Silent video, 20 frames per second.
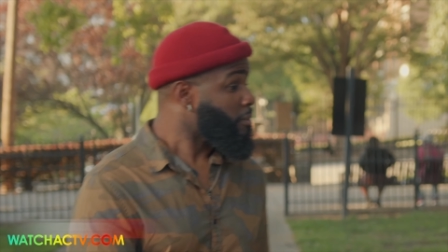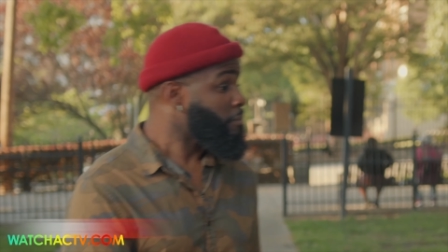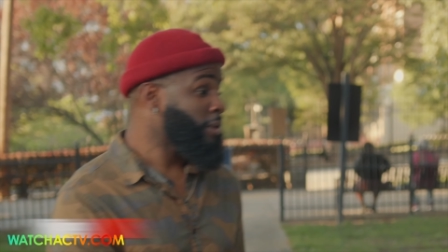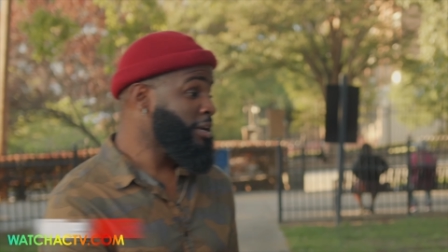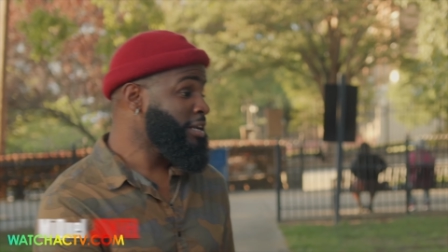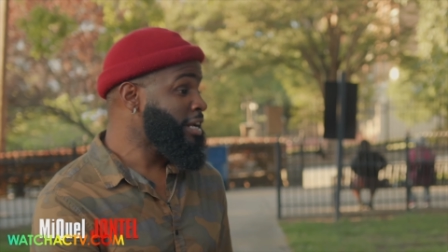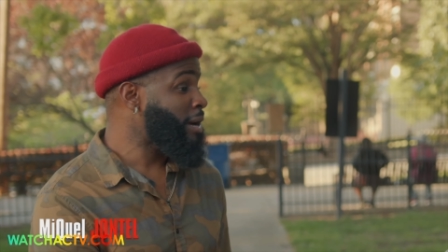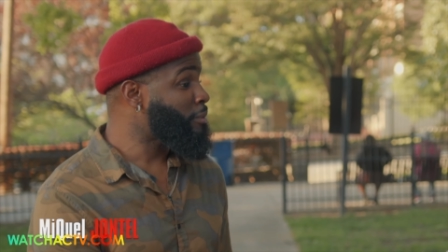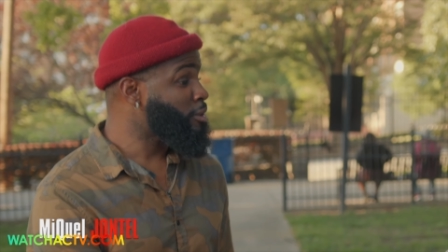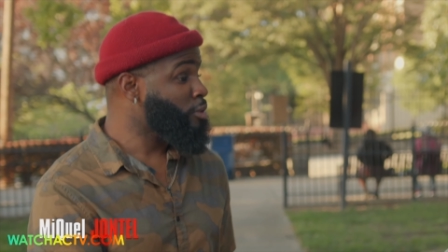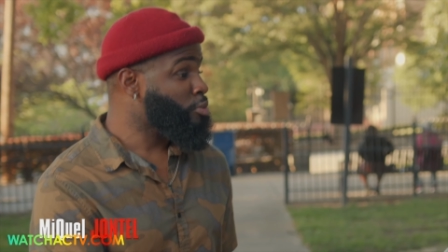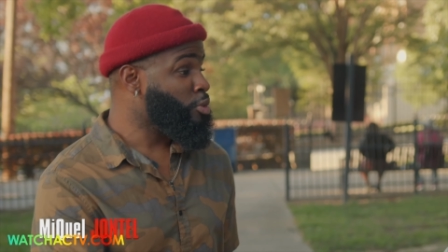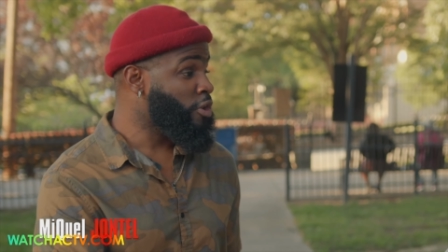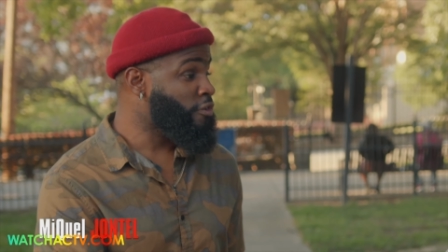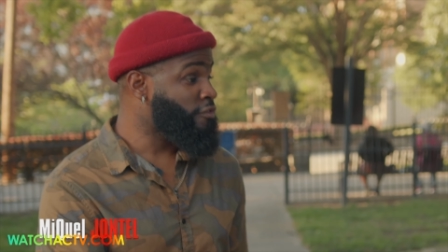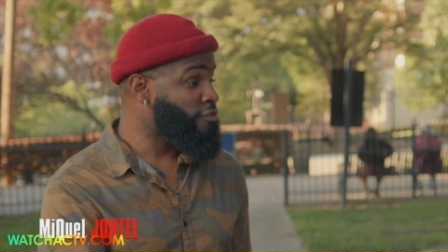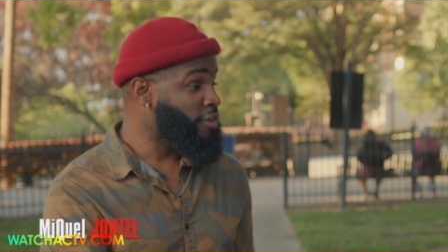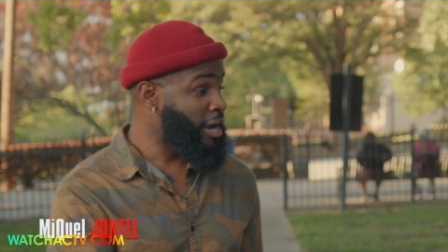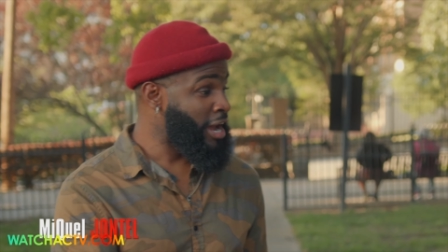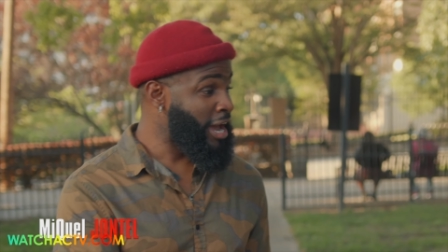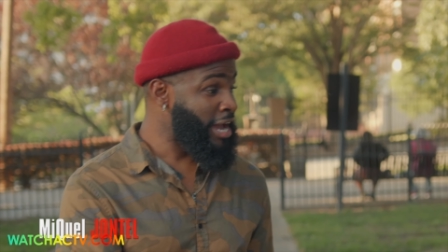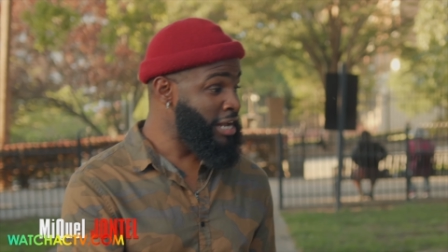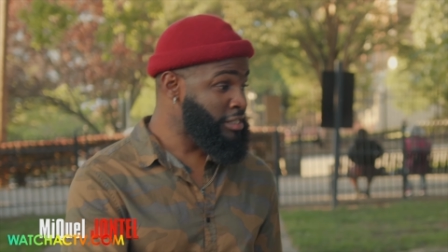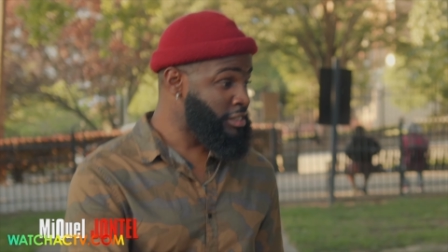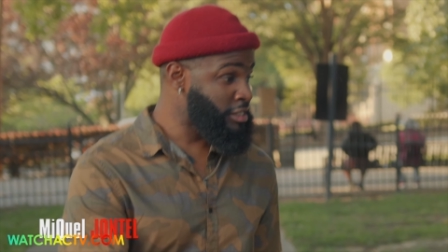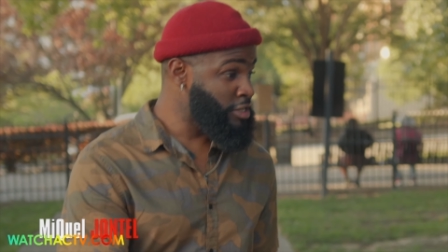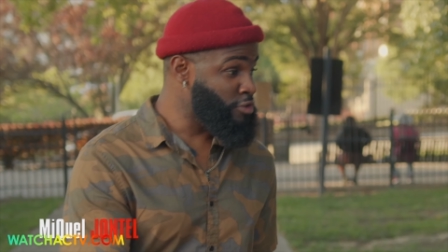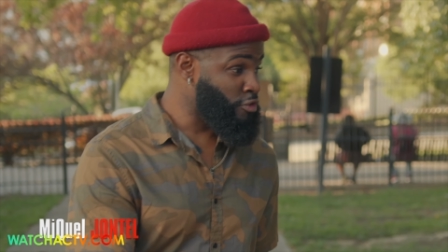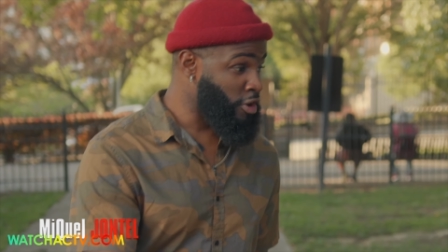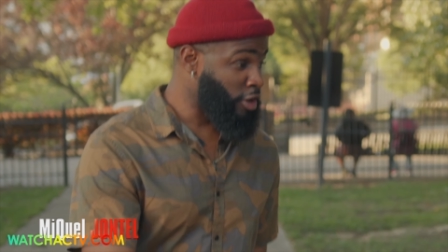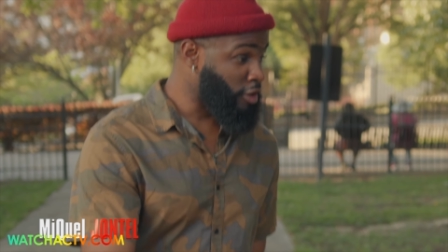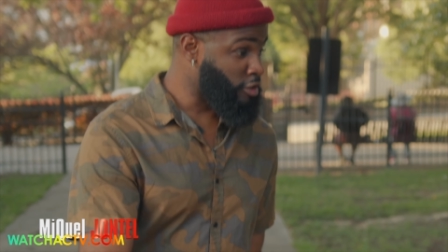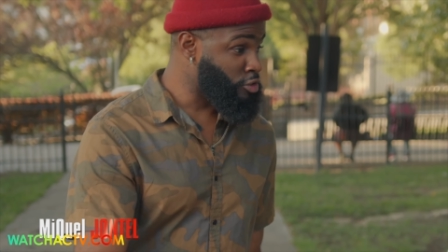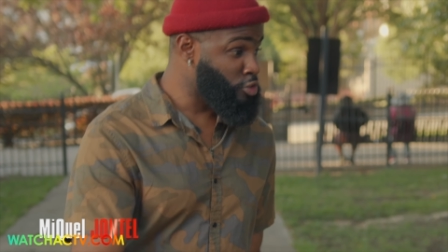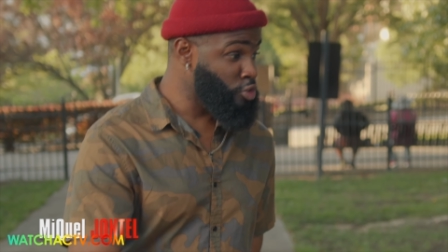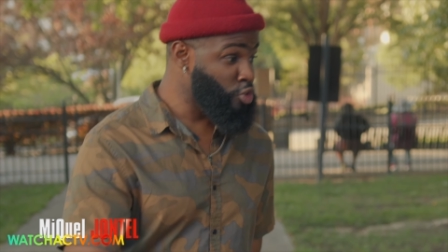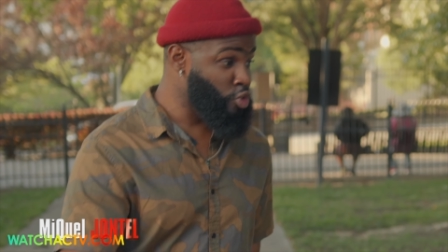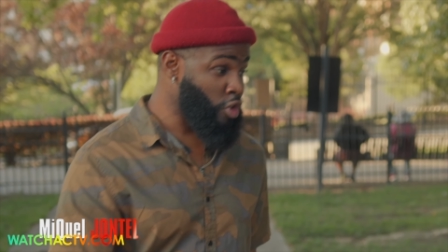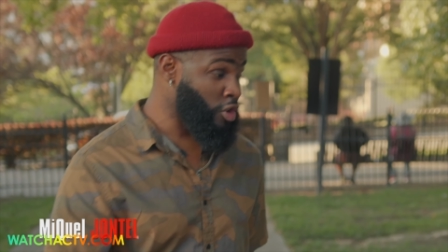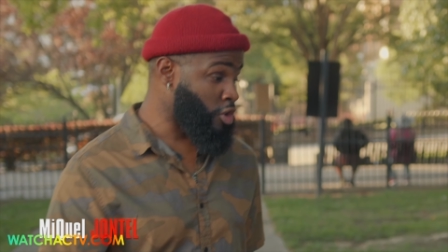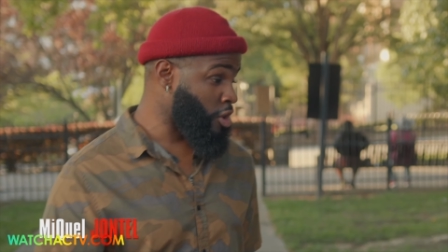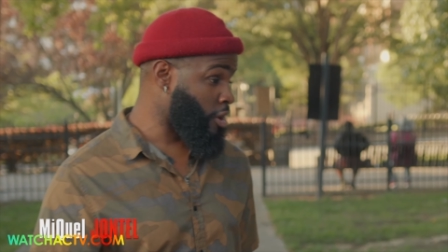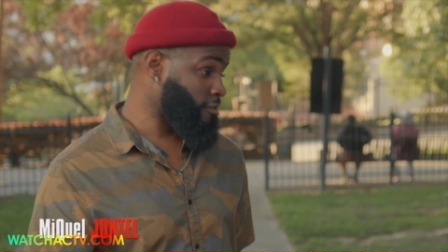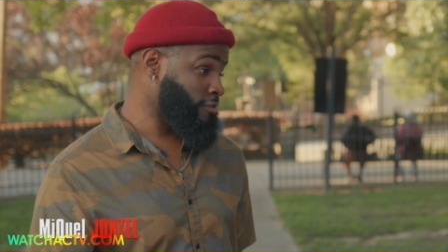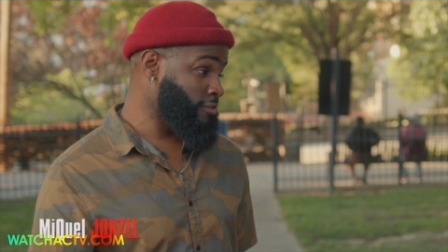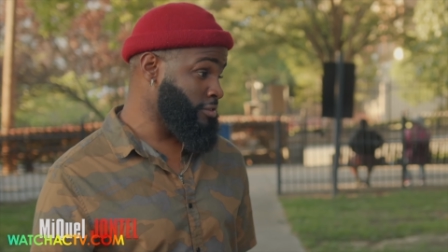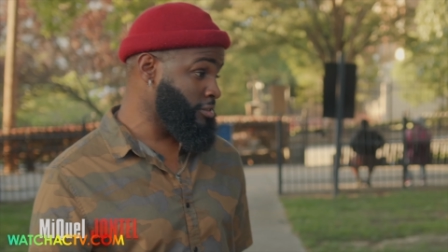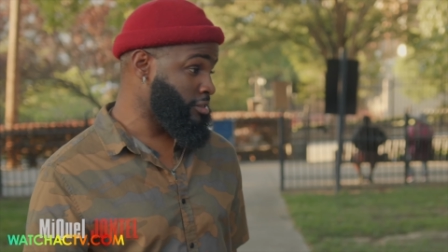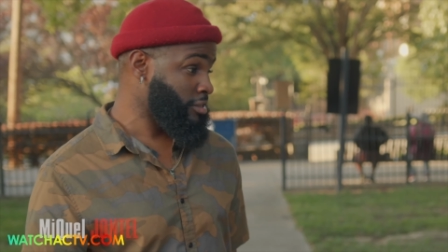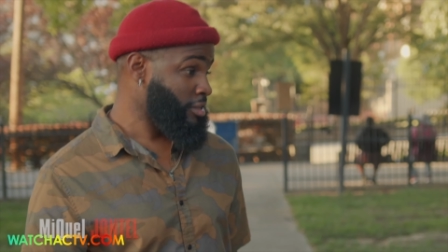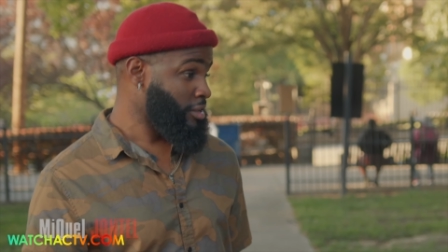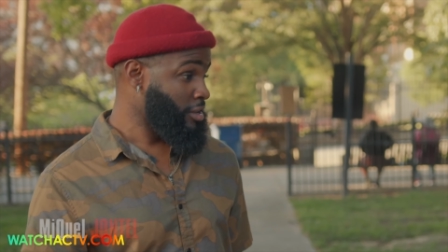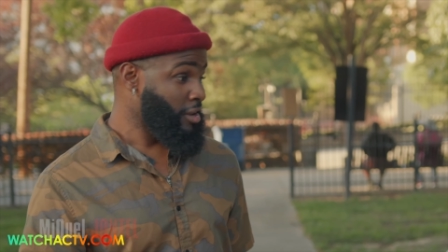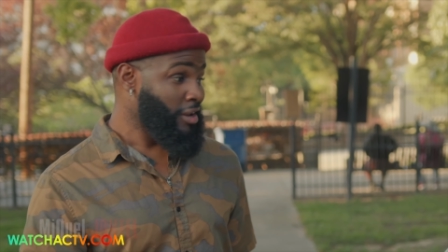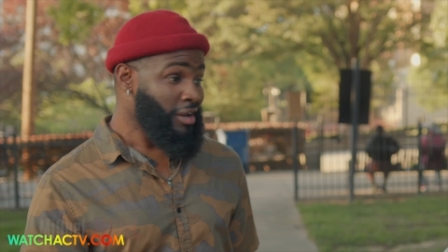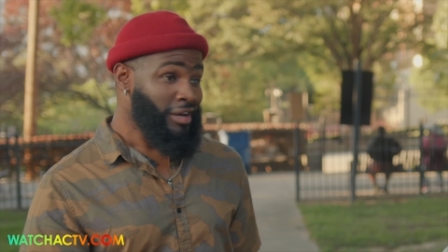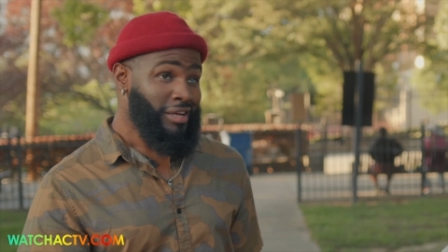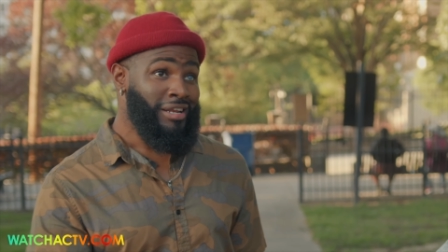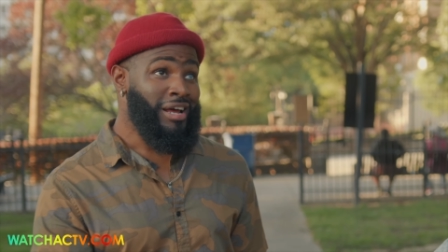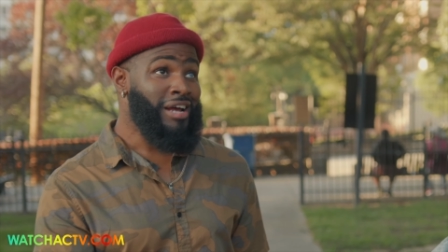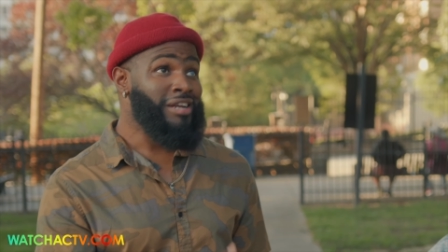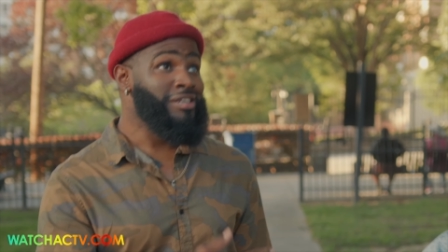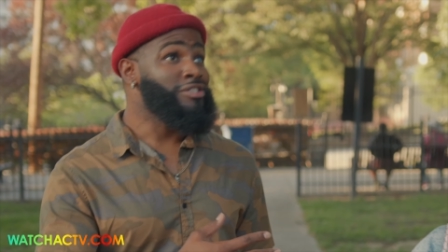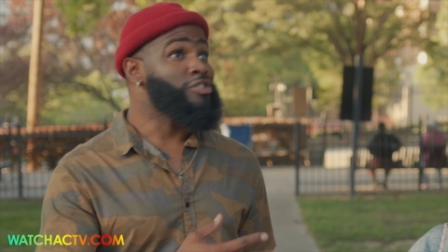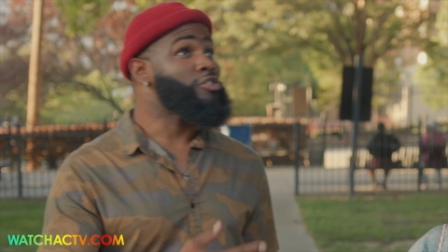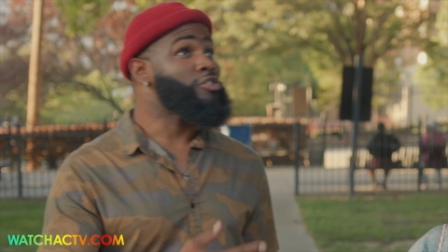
Being able to work for H.C. Records New York office, that is